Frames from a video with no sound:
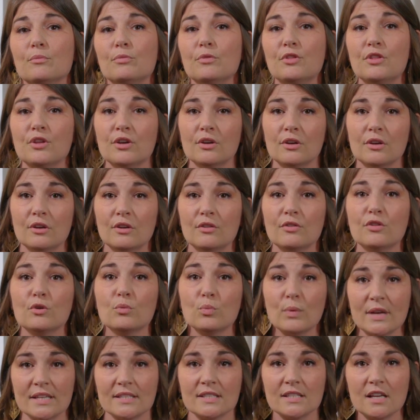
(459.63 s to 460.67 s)
the
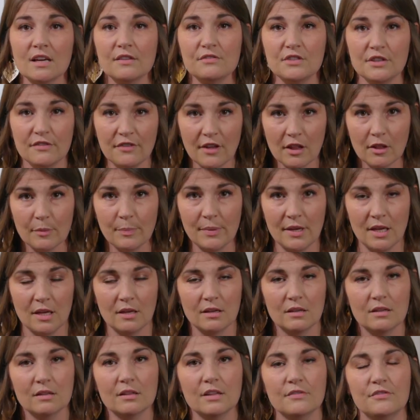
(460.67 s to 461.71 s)
risk of
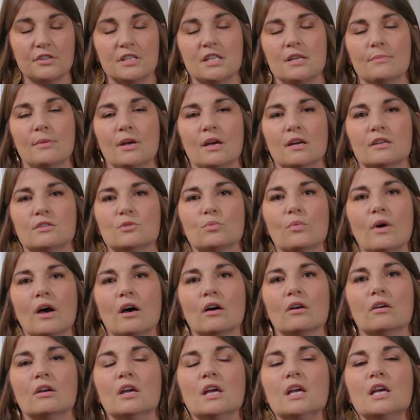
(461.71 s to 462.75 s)
developing lymphedema as
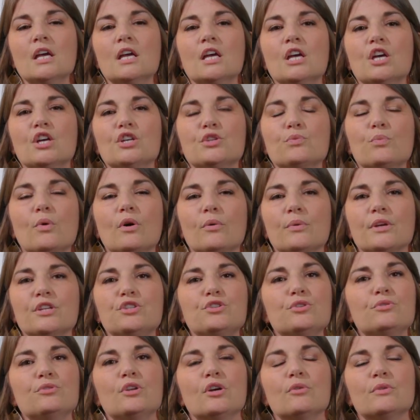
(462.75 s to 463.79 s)
well. What we
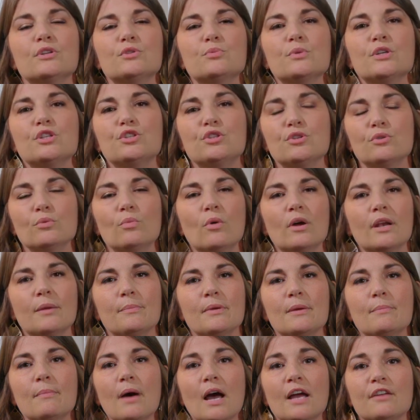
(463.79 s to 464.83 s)
do know is we do want to
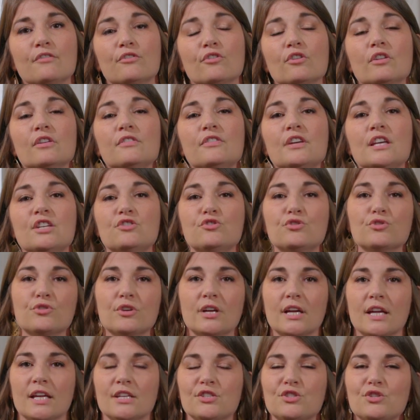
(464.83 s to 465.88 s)
be mindful of
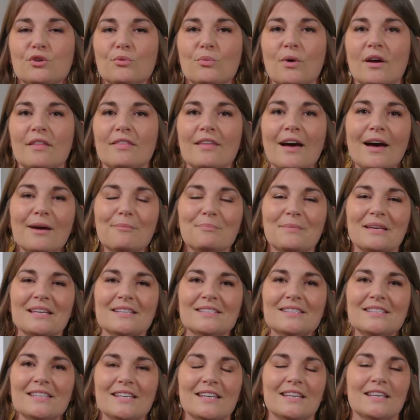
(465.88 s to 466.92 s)
injury. So what that
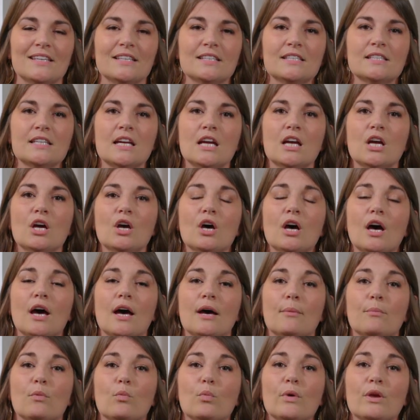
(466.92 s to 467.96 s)
means is
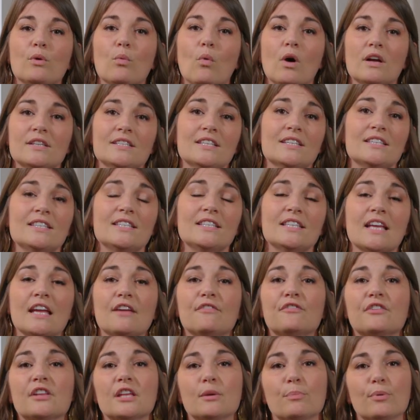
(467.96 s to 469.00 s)
we want to
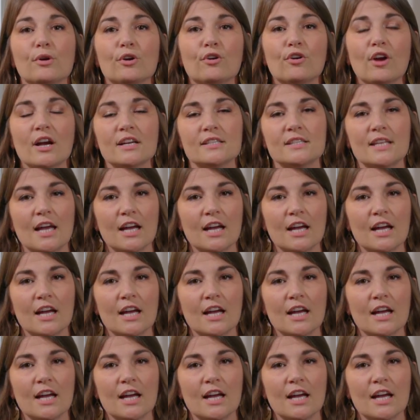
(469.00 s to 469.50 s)
safely progress